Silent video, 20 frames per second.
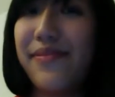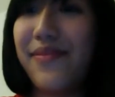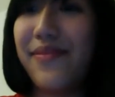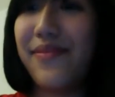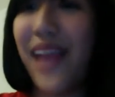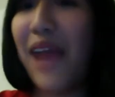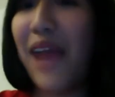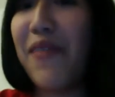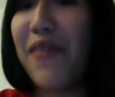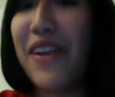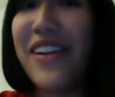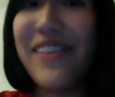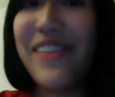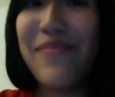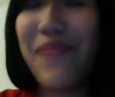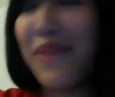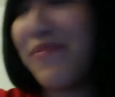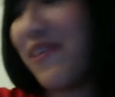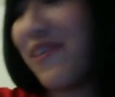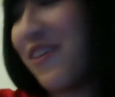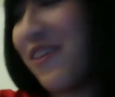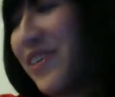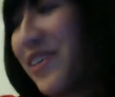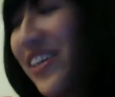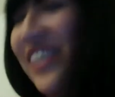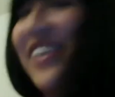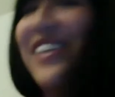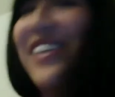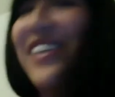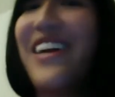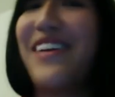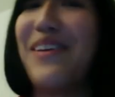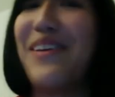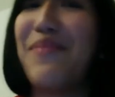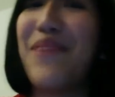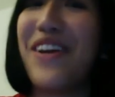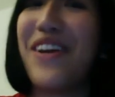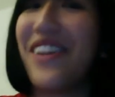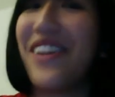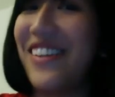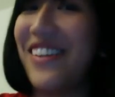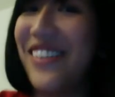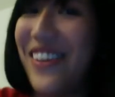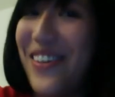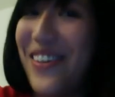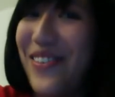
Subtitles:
I read our book in a day. I'm not gonna show.